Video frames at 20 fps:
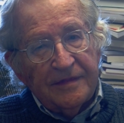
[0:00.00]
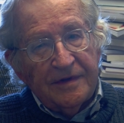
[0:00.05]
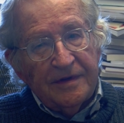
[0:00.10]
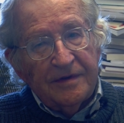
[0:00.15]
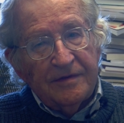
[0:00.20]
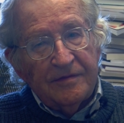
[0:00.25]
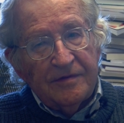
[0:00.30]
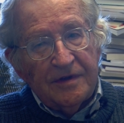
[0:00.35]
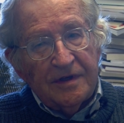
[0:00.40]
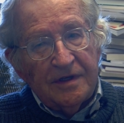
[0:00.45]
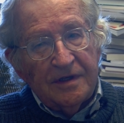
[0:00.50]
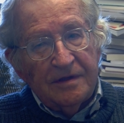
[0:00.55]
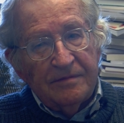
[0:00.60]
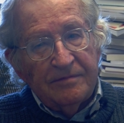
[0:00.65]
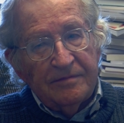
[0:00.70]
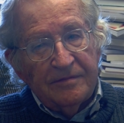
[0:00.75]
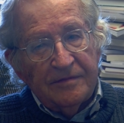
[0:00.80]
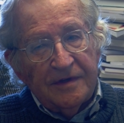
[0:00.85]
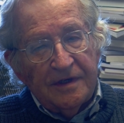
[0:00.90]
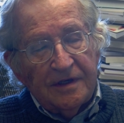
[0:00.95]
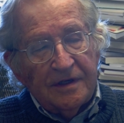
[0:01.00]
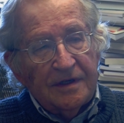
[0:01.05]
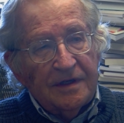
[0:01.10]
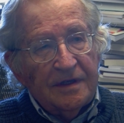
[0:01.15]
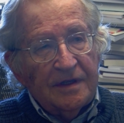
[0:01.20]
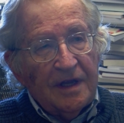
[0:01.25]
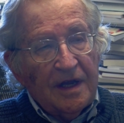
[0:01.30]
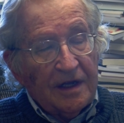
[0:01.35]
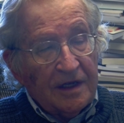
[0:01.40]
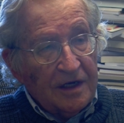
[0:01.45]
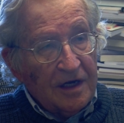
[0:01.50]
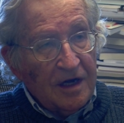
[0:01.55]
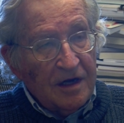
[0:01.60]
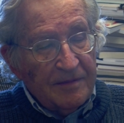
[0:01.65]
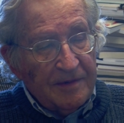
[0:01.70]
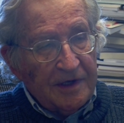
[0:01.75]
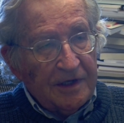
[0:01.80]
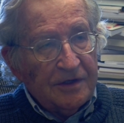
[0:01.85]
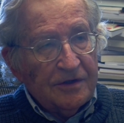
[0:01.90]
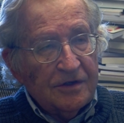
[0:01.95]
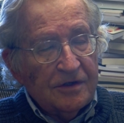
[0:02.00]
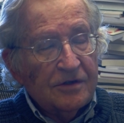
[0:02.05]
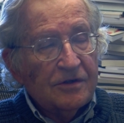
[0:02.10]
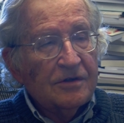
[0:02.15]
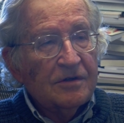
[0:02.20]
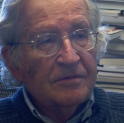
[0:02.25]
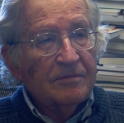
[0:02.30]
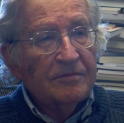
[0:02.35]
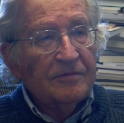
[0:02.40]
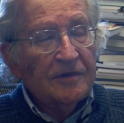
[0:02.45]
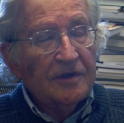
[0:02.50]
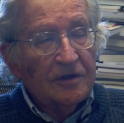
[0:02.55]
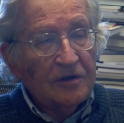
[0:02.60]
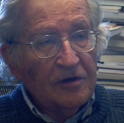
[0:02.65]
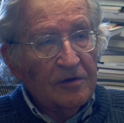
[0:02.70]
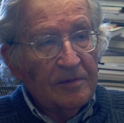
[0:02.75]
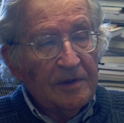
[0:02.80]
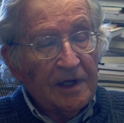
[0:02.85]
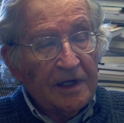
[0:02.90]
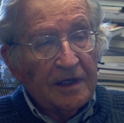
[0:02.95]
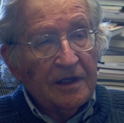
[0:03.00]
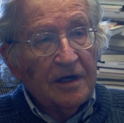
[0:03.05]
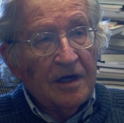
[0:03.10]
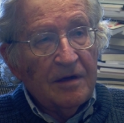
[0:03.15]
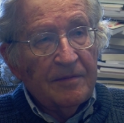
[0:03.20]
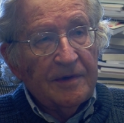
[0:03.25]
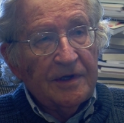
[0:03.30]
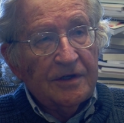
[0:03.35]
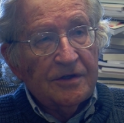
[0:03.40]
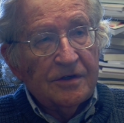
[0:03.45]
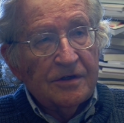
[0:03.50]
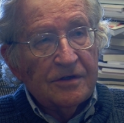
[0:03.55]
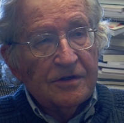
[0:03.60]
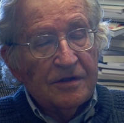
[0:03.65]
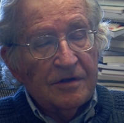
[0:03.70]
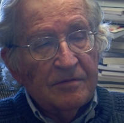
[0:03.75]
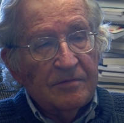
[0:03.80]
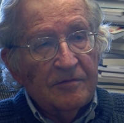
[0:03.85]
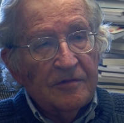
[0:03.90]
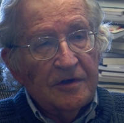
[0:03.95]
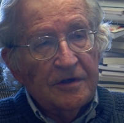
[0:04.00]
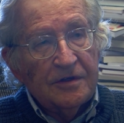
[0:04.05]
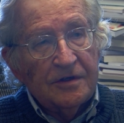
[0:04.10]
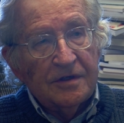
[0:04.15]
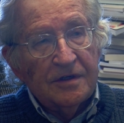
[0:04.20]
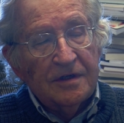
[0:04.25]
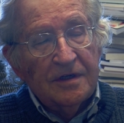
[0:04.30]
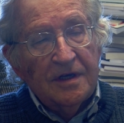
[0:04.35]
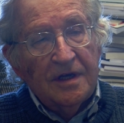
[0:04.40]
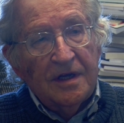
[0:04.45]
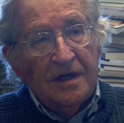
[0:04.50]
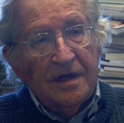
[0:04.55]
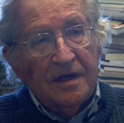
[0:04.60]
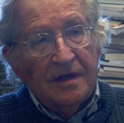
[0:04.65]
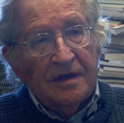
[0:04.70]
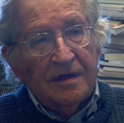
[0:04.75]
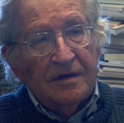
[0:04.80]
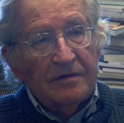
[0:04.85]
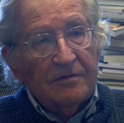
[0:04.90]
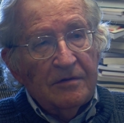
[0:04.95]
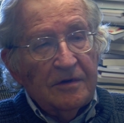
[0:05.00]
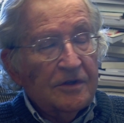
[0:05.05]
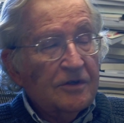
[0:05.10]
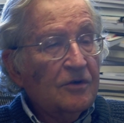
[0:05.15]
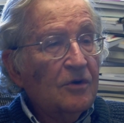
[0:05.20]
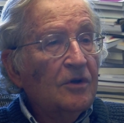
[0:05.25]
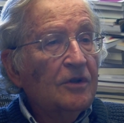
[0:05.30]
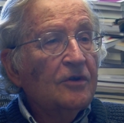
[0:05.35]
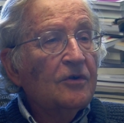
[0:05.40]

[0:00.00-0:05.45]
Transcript: the economic system, the global economic system, was what's called